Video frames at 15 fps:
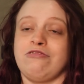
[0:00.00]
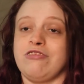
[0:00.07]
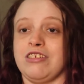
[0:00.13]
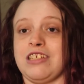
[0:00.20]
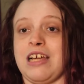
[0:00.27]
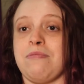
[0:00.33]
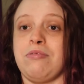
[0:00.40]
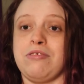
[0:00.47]
For
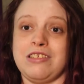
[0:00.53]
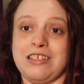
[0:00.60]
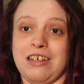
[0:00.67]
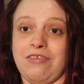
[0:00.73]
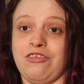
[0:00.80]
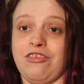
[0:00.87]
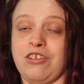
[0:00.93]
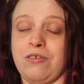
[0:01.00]
example, this
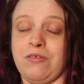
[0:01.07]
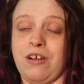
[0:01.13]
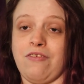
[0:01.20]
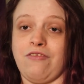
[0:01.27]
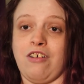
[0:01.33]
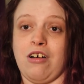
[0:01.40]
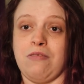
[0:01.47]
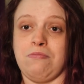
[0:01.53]
afternoon,
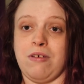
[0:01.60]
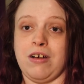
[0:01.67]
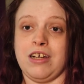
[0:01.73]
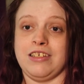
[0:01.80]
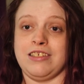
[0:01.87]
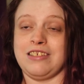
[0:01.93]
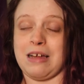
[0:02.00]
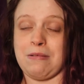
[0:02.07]
I've got
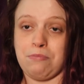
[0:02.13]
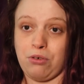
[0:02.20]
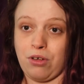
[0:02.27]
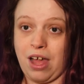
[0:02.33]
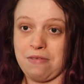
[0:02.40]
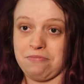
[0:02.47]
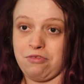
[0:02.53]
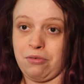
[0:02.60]
my sample
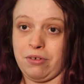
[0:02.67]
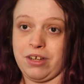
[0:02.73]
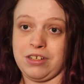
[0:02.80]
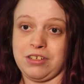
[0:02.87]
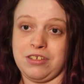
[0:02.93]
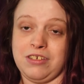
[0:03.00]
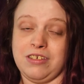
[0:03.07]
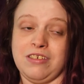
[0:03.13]
camera
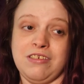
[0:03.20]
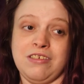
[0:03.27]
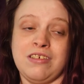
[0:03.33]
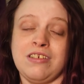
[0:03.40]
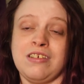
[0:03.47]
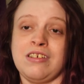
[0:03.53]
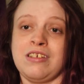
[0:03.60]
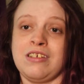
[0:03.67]
work done,
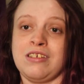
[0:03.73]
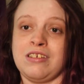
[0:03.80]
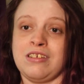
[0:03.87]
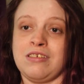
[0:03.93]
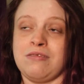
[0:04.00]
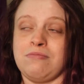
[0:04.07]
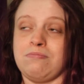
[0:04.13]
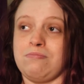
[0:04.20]

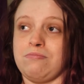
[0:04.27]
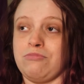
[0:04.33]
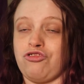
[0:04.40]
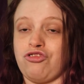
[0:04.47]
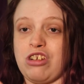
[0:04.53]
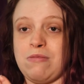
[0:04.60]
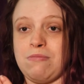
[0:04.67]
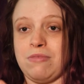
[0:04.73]

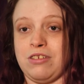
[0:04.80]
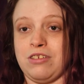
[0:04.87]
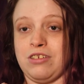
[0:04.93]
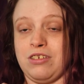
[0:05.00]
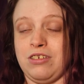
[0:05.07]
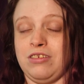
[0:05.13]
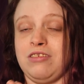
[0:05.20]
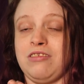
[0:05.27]
treatment
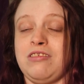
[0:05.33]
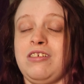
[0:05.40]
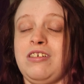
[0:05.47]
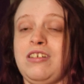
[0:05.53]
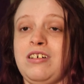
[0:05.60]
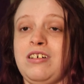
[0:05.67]
done,